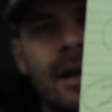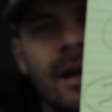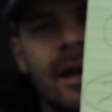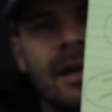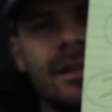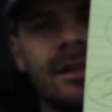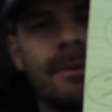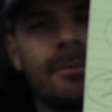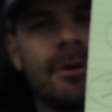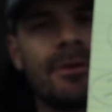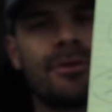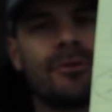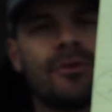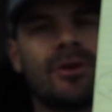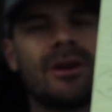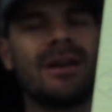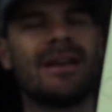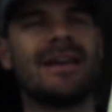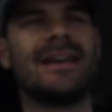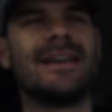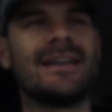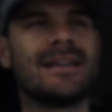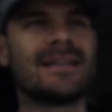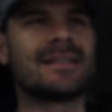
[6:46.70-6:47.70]
Number
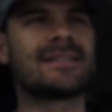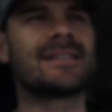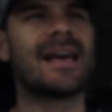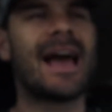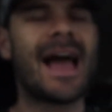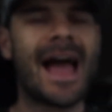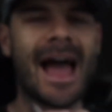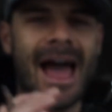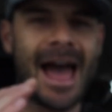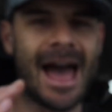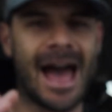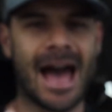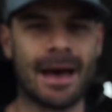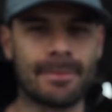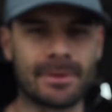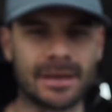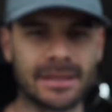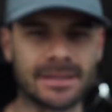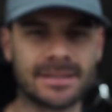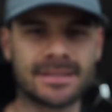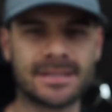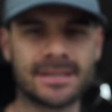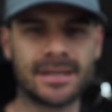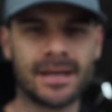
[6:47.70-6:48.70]
three is
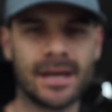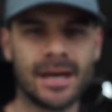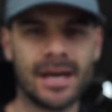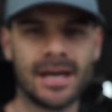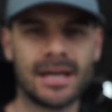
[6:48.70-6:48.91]
habits.